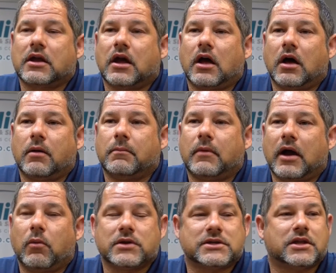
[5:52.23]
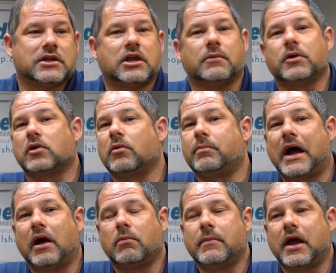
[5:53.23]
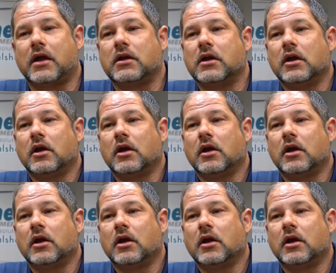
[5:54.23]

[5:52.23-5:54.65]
I wasn't the typical biomed.